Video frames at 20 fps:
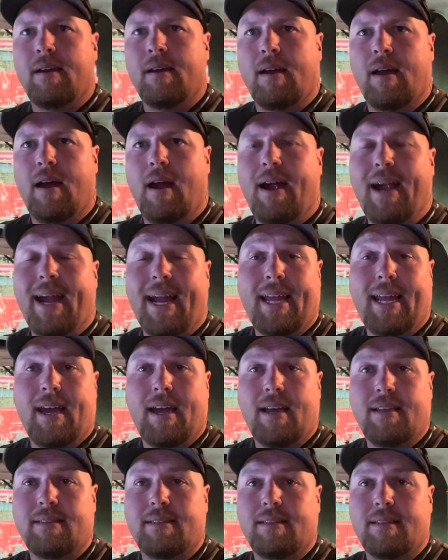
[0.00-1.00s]
All right,
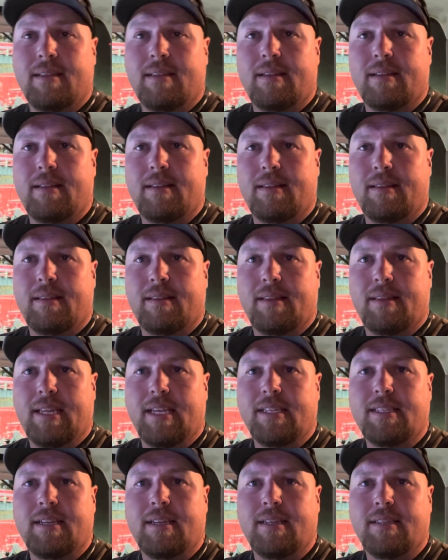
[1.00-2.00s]
guys,
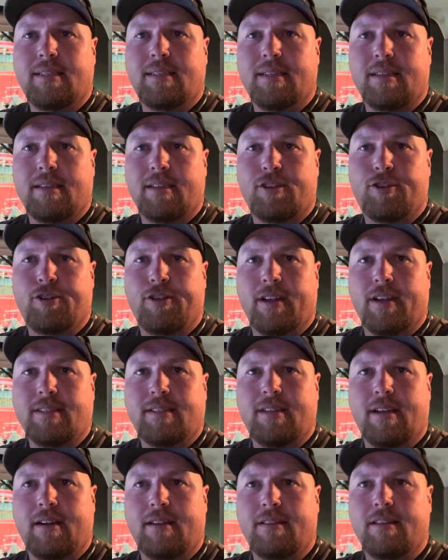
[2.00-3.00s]
this is Chris
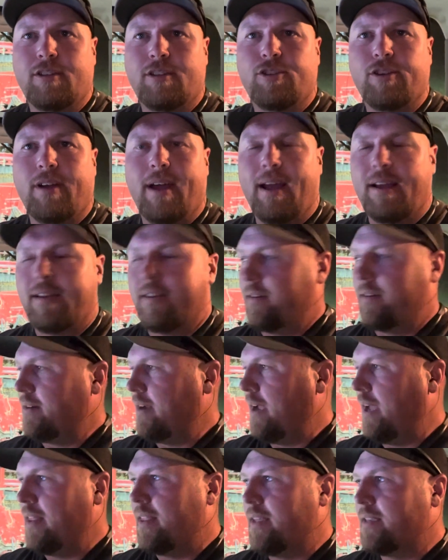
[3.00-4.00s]
here in the tractor.
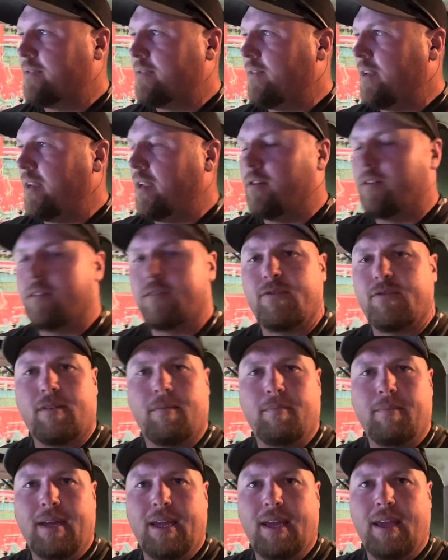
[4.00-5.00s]
Hey, this video is for
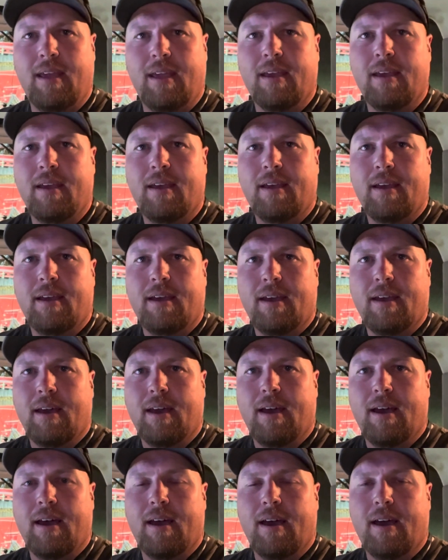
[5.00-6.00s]
me.
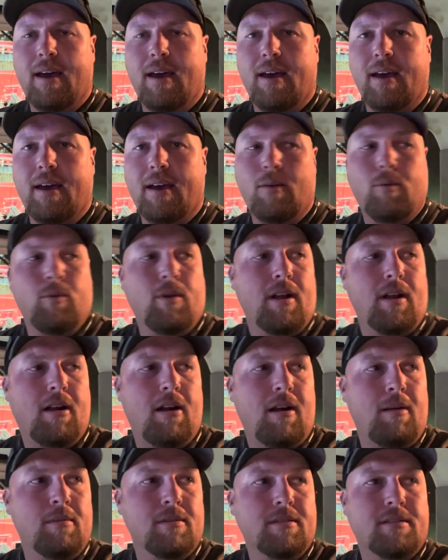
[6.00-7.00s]
Uh, we're
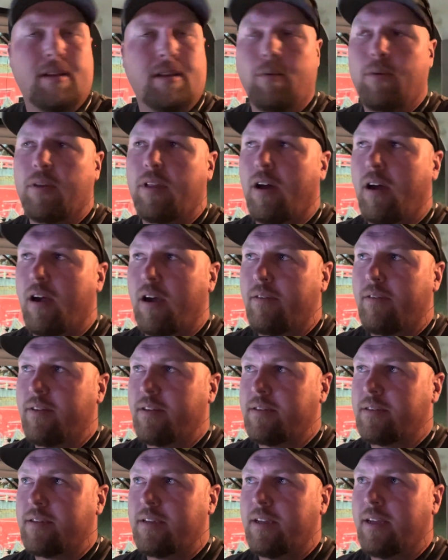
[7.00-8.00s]
almost done with
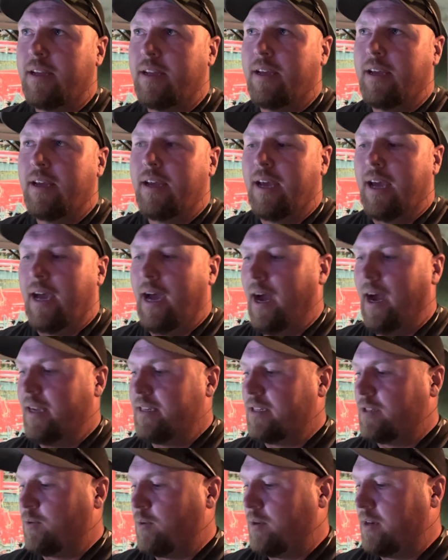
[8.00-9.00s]
harvest. I
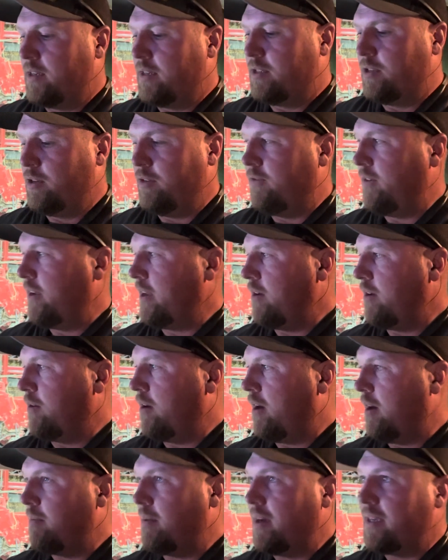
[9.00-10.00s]
just wanted to video
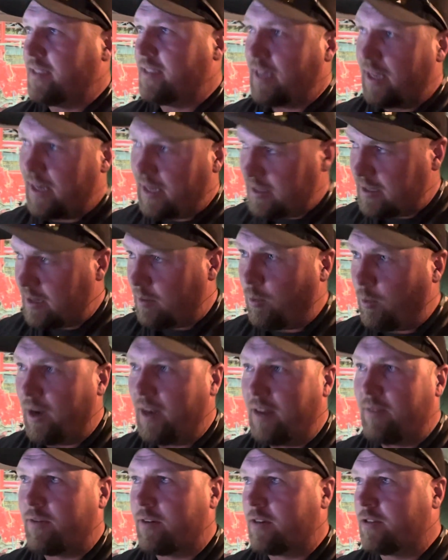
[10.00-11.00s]
all my settings. I'm
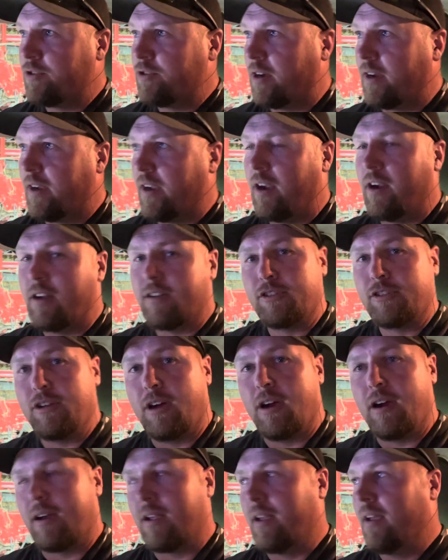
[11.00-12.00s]
waiting for a truck here, it's
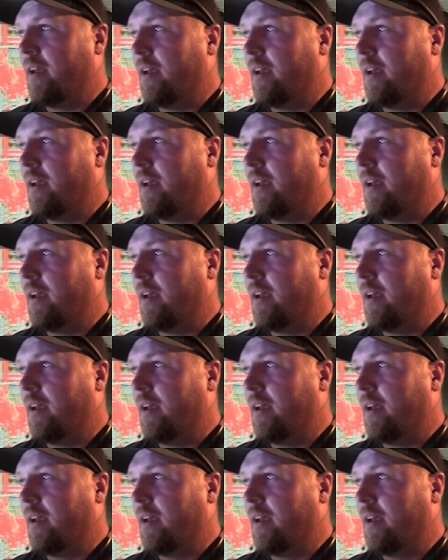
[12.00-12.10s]
dark.